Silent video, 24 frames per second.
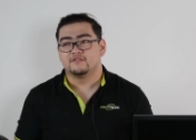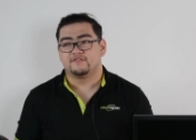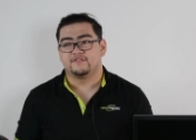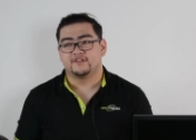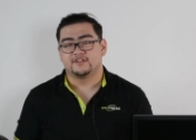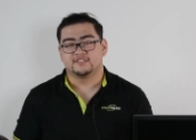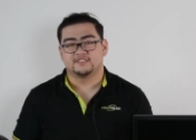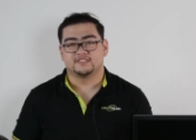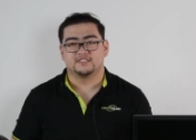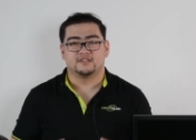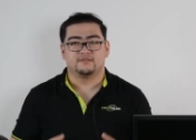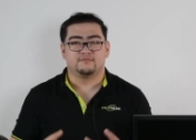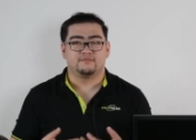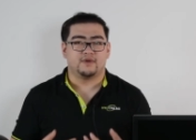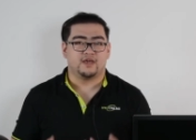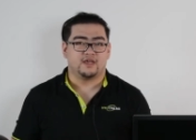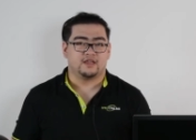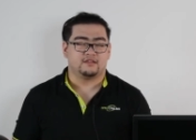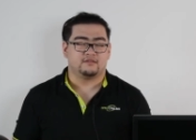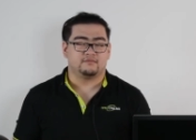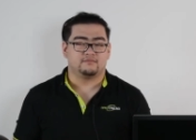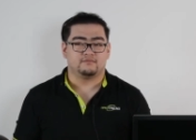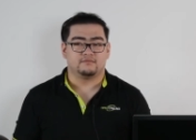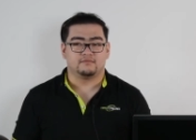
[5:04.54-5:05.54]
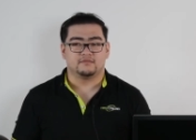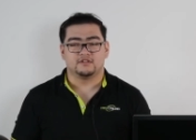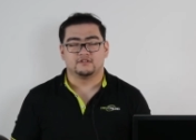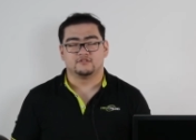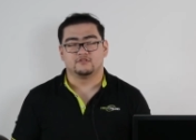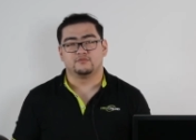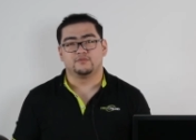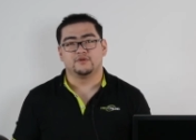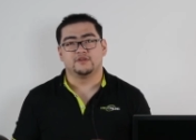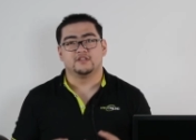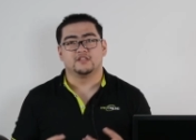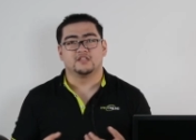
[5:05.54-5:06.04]
fix it, man,
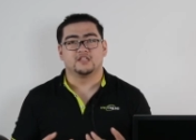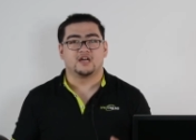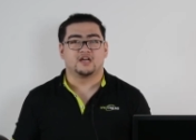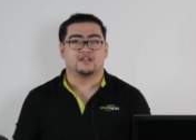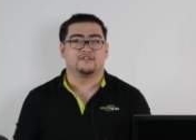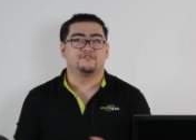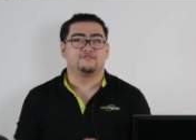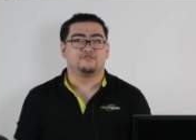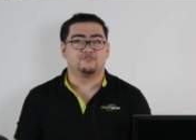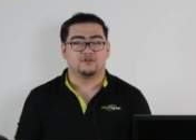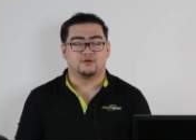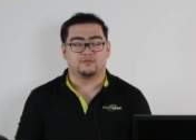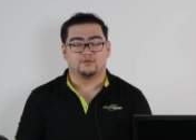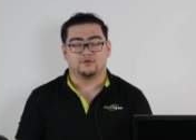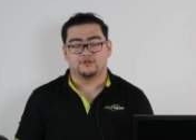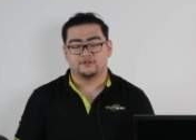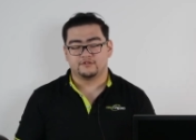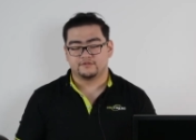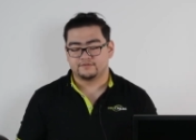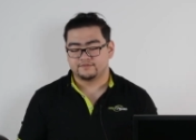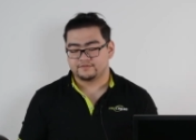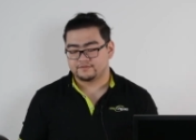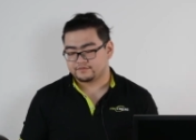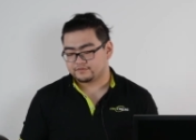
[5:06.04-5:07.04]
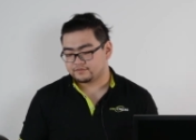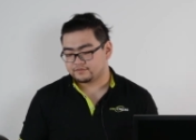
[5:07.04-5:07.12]
it will be a lot of trouble.